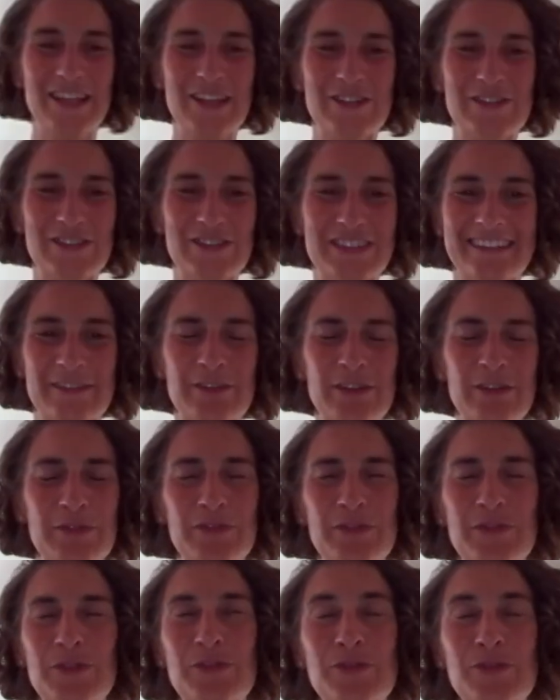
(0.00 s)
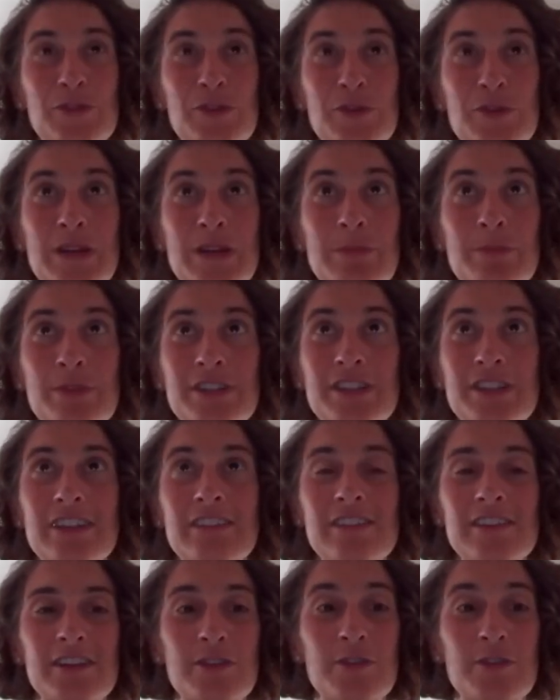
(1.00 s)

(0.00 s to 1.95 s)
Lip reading: you. Well, for me, particularly,